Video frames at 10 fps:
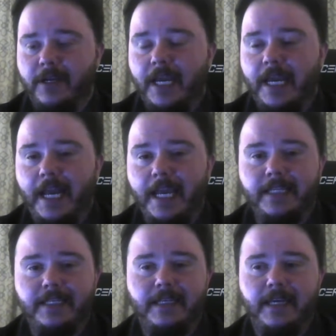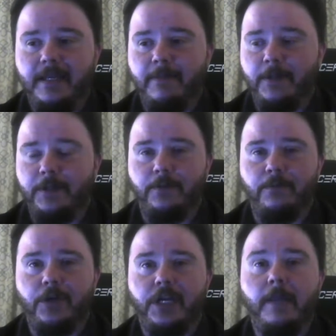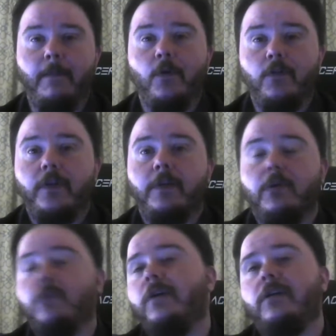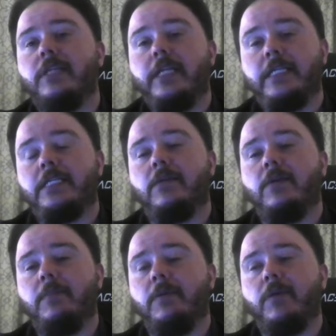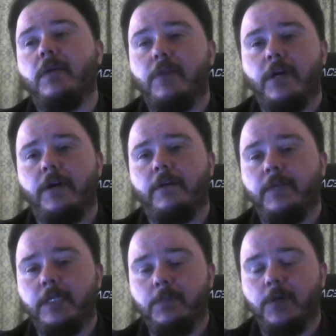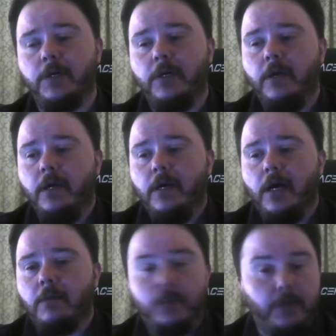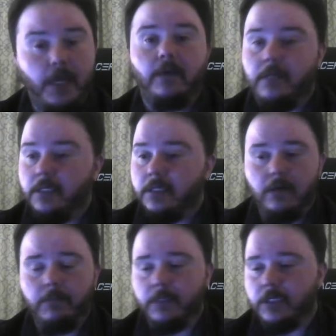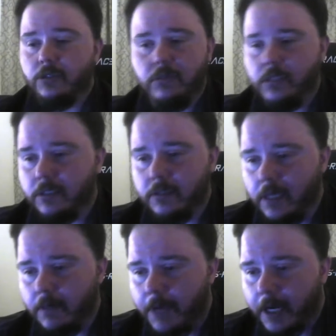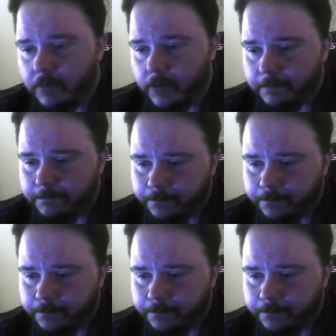And I hate to say it, but we're getting more fake profiles on Instagram than we ever got on Facebook. Um, so yeah, Instagram is just jam packed with them.